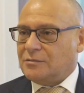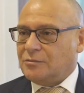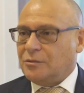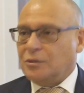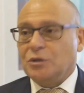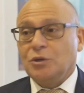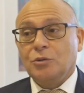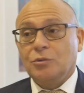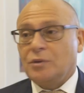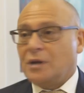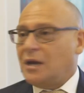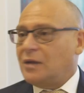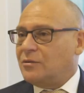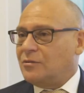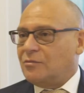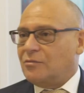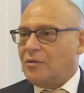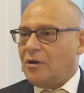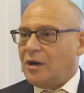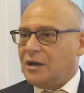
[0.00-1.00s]
We knew we had the
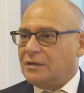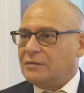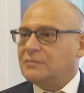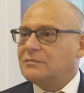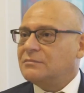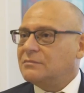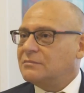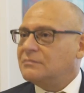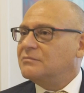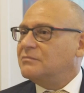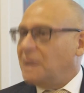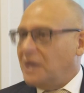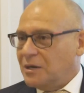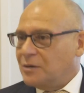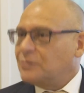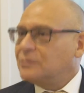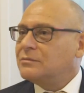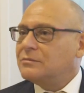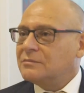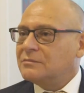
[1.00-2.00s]
right
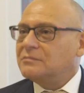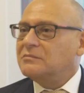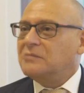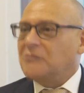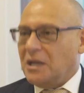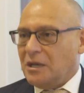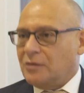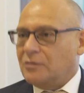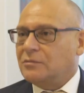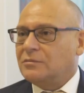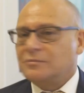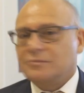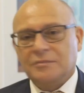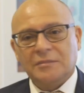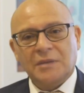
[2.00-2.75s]
metal, nickel.